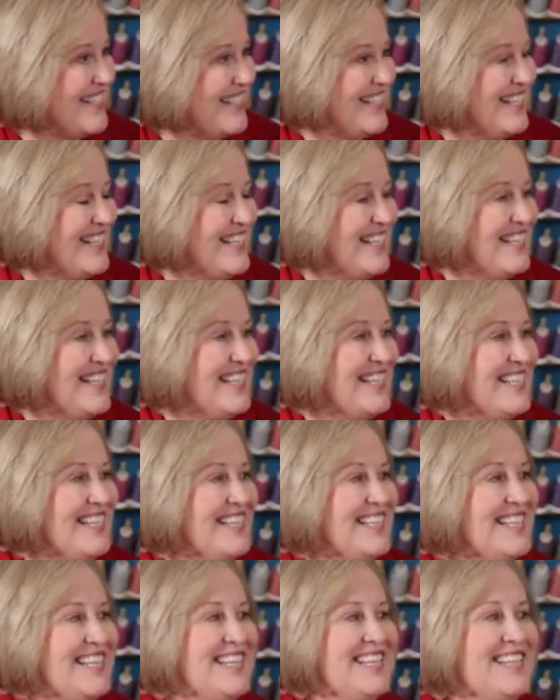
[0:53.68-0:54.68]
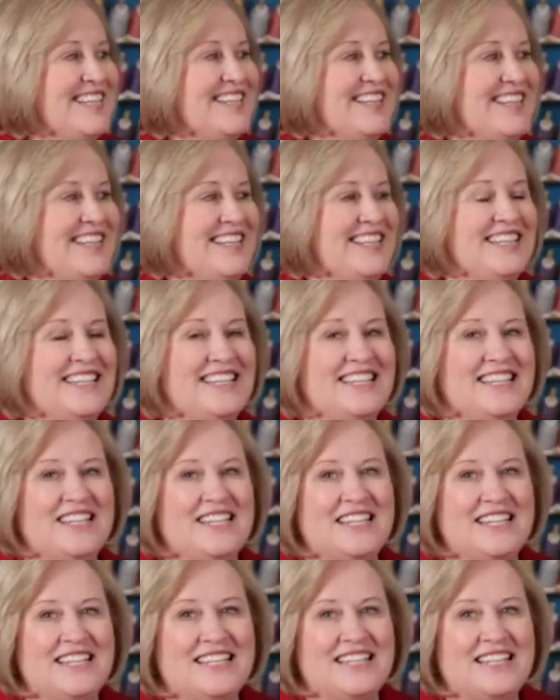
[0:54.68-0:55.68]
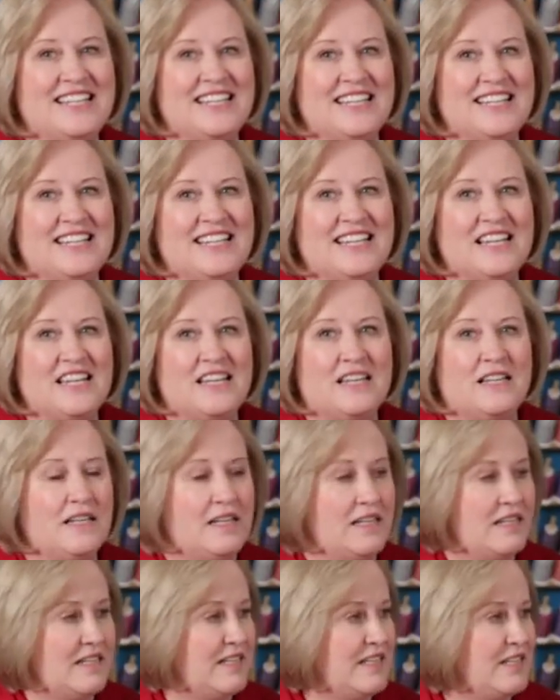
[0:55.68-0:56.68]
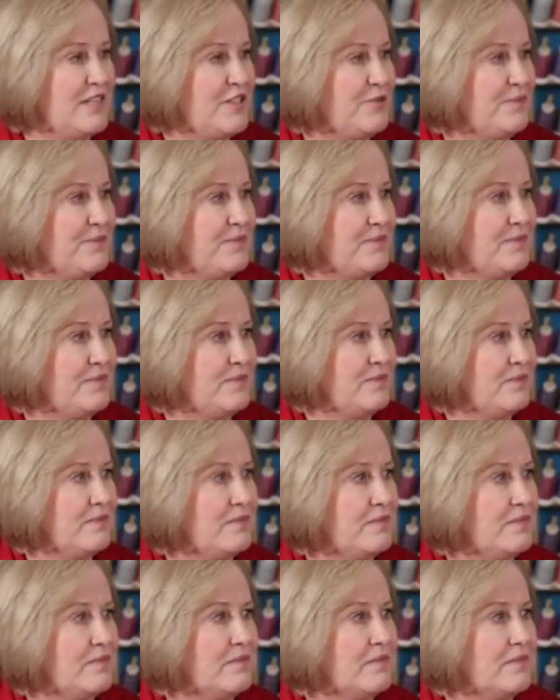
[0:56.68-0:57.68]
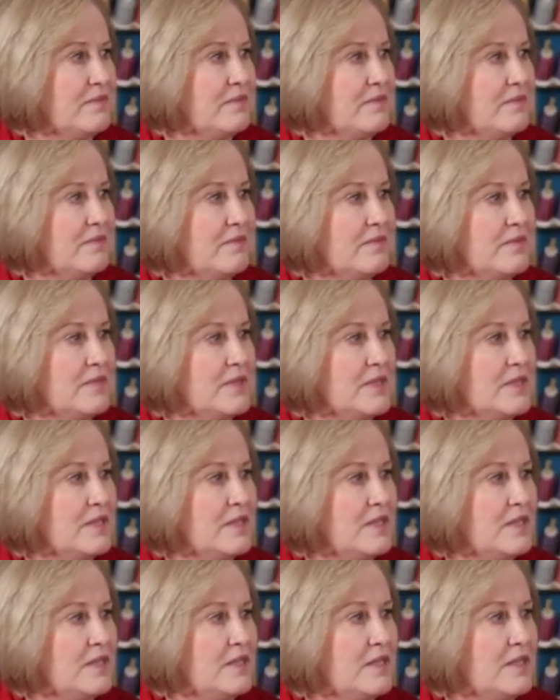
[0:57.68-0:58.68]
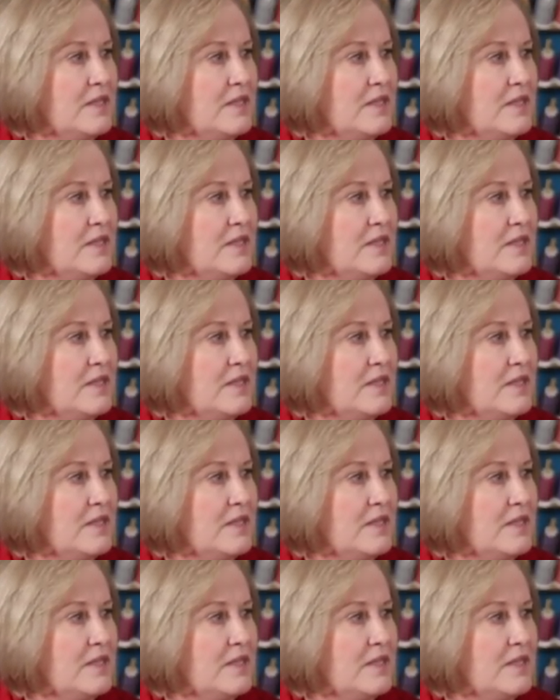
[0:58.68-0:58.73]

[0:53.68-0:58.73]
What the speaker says: This person isn't speaking.